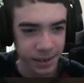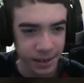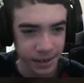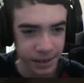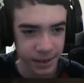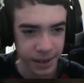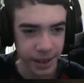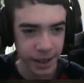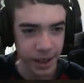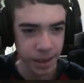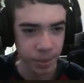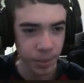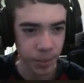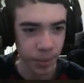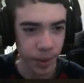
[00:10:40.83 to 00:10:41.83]
Yeah,
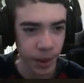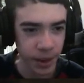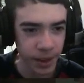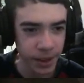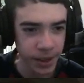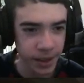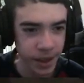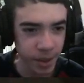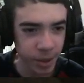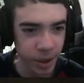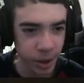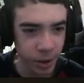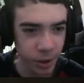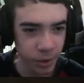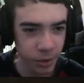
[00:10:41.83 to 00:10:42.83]
buddy, give me
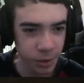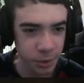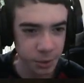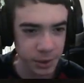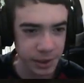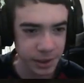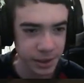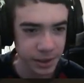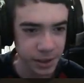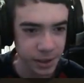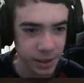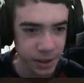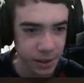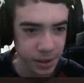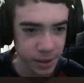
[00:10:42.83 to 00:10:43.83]
those.
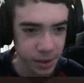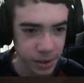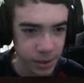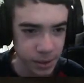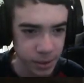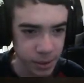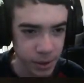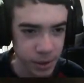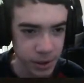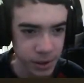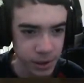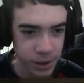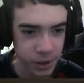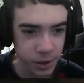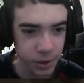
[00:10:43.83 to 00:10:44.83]
One,
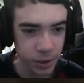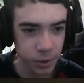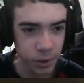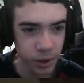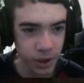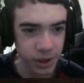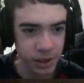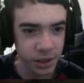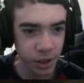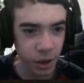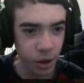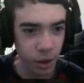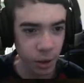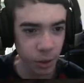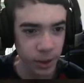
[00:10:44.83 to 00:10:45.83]
two, let's
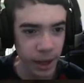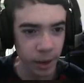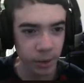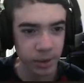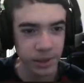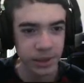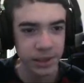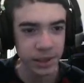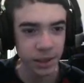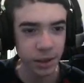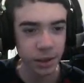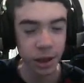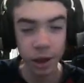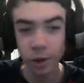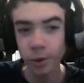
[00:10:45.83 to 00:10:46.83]
go. That was a
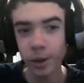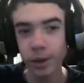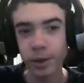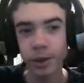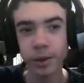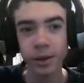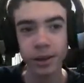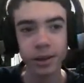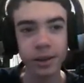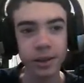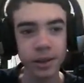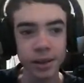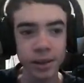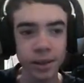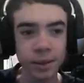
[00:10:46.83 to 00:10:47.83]
lot quicker.
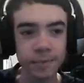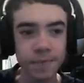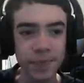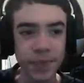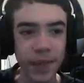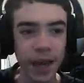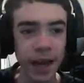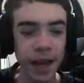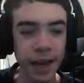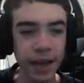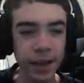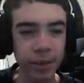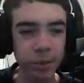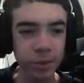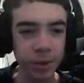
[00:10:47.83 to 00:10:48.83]

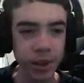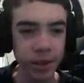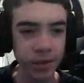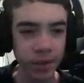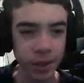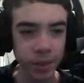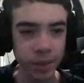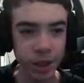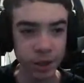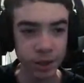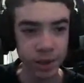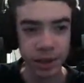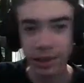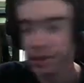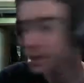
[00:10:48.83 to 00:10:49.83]
I will definitely be doing
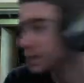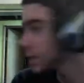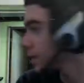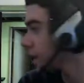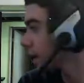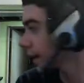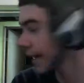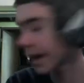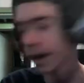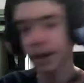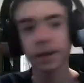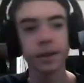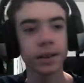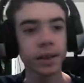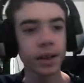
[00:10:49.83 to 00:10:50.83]
this
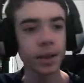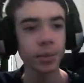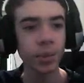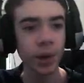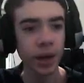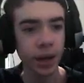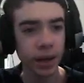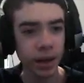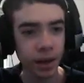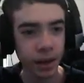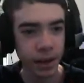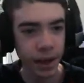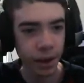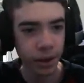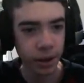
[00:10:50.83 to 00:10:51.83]
again. But uh,
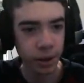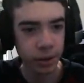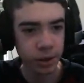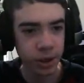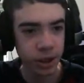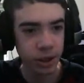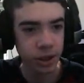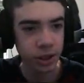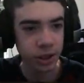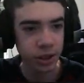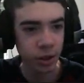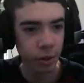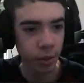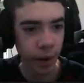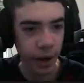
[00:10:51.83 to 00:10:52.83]
now I know to just
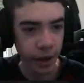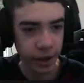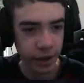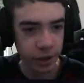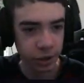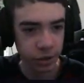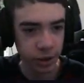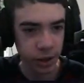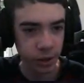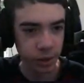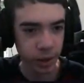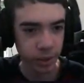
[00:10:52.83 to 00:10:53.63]
go mining straight away